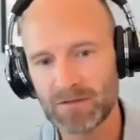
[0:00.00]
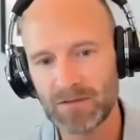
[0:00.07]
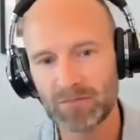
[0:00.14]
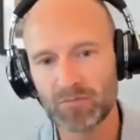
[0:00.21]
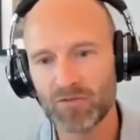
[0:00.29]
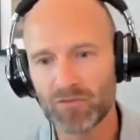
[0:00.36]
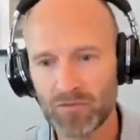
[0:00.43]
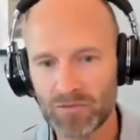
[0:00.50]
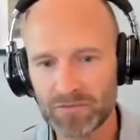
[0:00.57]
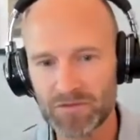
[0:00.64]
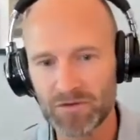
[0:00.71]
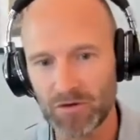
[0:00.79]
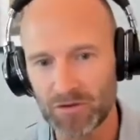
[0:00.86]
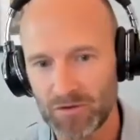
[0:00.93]
Improved
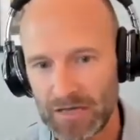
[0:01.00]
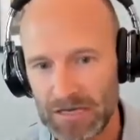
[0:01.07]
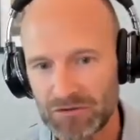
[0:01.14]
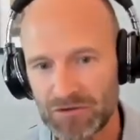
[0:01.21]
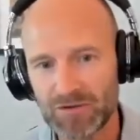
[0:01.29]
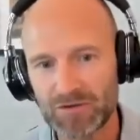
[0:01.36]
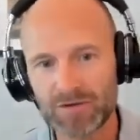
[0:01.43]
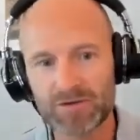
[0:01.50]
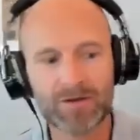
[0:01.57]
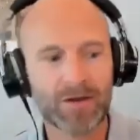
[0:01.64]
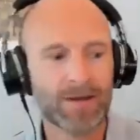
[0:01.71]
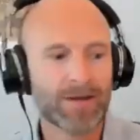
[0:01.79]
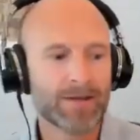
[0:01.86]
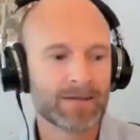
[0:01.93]
circulation,
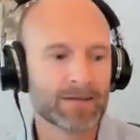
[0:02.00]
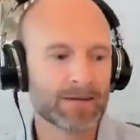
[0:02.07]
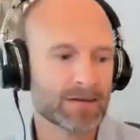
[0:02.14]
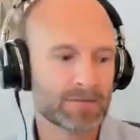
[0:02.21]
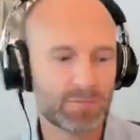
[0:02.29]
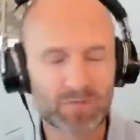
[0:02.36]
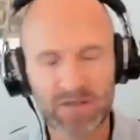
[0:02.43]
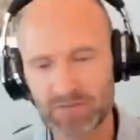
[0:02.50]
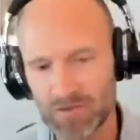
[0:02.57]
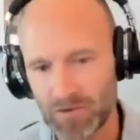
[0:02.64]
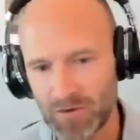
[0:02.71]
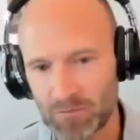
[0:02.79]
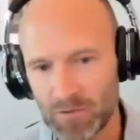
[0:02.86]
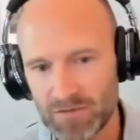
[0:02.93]
it gives
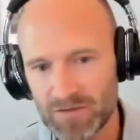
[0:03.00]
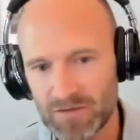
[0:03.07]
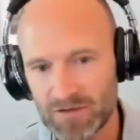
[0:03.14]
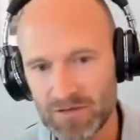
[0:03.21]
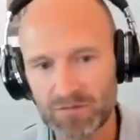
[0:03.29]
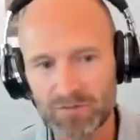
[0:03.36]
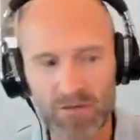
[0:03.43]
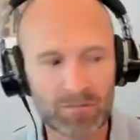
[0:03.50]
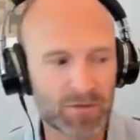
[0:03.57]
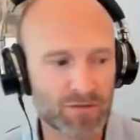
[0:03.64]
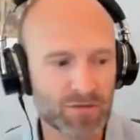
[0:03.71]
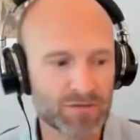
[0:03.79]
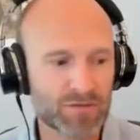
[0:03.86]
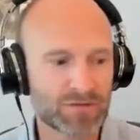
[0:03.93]
your immune system a
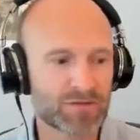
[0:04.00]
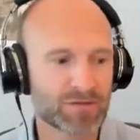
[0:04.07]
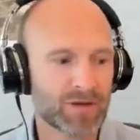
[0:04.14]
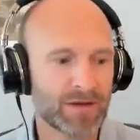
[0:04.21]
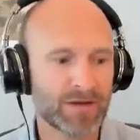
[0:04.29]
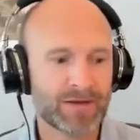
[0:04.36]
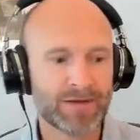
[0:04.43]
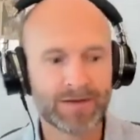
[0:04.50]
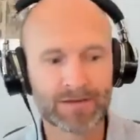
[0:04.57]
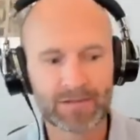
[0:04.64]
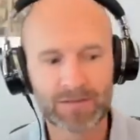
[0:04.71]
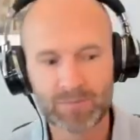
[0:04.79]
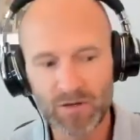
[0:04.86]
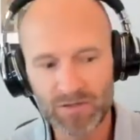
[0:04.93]
boost.
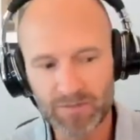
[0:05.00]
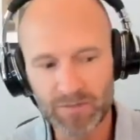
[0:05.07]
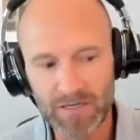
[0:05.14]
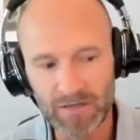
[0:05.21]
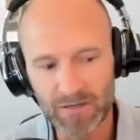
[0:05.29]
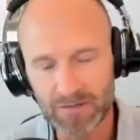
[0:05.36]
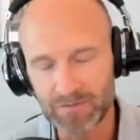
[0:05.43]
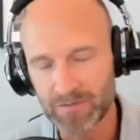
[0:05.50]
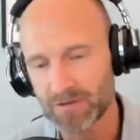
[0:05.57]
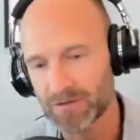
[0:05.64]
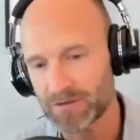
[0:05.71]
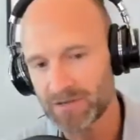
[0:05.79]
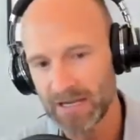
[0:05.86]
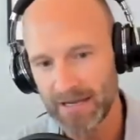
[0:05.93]
It's supposed to be good for
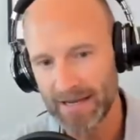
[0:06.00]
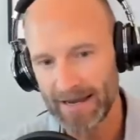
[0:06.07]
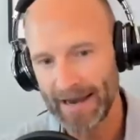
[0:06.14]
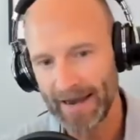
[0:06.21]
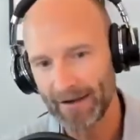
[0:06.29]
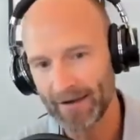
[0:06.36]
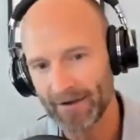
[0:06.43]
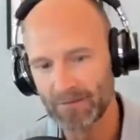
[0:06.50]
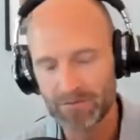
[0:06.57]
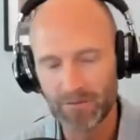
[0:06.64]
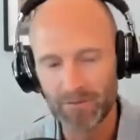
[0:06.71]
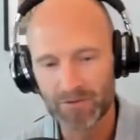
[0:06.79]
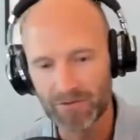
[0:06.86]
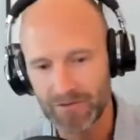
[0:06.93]
your skin and hair.
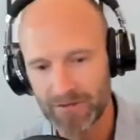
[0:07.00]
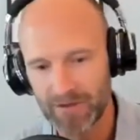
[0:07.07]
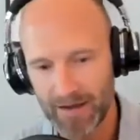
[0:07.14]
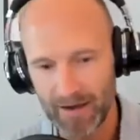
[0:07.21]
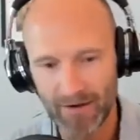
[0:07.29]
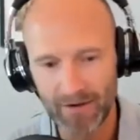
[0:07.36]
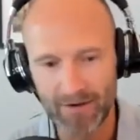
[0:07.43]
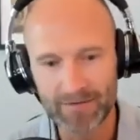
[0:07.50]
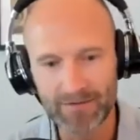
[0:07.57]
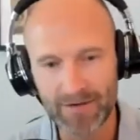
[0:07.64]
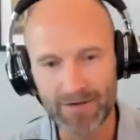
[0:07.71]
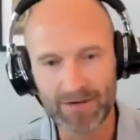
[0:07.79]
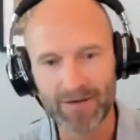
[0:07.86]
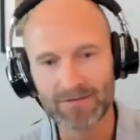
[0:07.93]
Unfortunately, the hair,
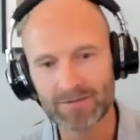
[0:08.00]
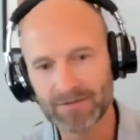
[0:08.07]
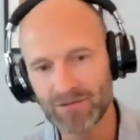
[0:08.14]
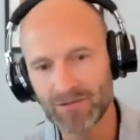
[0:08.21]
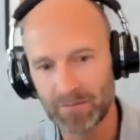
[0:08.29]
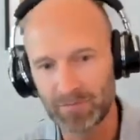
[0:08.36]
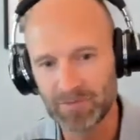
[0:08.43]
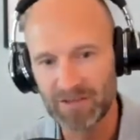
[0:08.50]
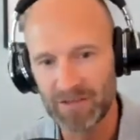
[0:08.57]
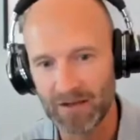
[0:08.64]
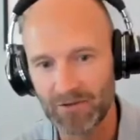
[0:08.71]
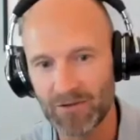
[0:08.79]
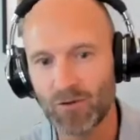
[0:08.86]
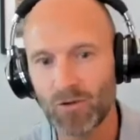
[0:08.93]
ship
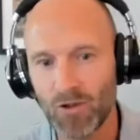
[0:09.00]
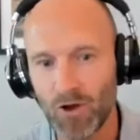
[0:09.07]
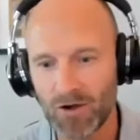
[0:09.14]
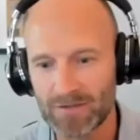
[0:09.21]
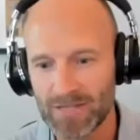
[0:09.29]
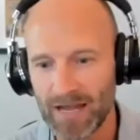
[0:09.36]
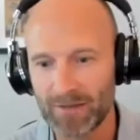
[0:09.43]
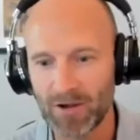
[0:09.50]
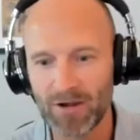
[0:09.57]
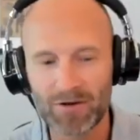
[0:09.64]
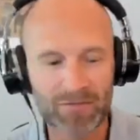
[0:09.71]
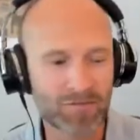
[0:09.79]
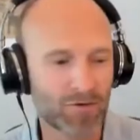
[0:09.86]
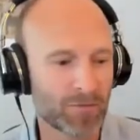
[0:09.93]
sailed a long time
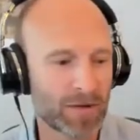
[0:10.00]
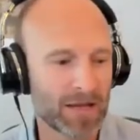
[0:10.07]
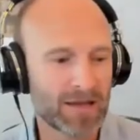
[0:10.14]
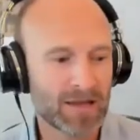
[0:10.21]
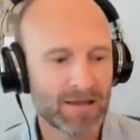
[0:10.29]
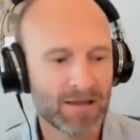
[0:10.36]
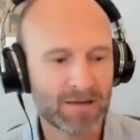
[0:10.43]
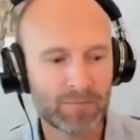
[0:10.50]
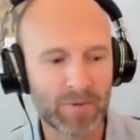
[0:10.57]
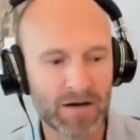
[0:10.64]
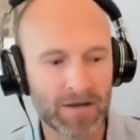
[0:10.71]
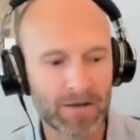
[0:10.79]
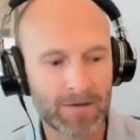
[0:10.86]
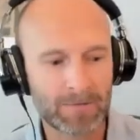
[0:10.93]
ago for me,
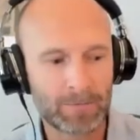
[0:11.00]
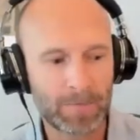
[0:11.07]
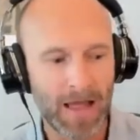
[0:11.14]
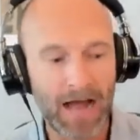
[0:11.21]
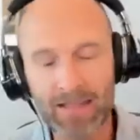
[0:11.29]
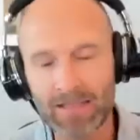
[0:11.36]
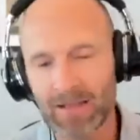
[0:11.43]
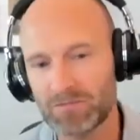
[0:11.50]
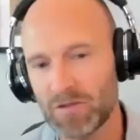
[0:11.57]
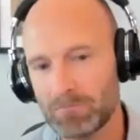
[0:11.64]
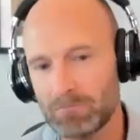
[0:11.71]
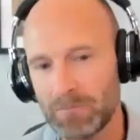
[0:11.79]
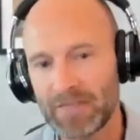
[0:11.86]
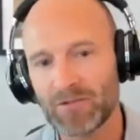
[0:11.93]
but I love
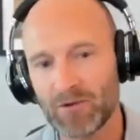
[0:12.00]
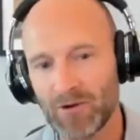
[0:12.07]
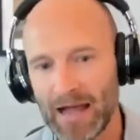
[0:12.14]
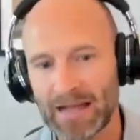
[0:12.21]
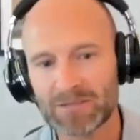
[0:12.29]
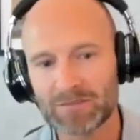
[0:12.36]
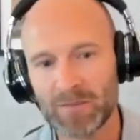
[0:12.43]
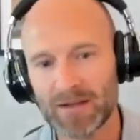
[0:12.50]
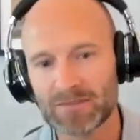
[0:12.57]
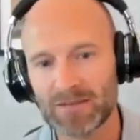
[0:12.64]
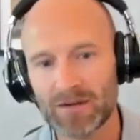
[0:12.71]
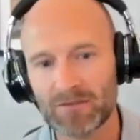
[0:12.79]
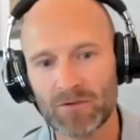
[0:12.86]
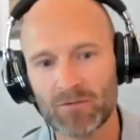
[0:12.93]
the mental
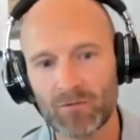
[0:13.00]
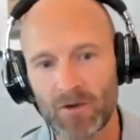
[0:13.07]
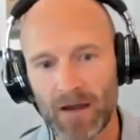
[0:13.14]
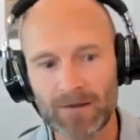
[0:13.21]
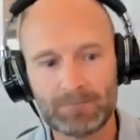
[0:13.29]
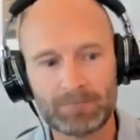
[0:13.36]
aspect of it, right?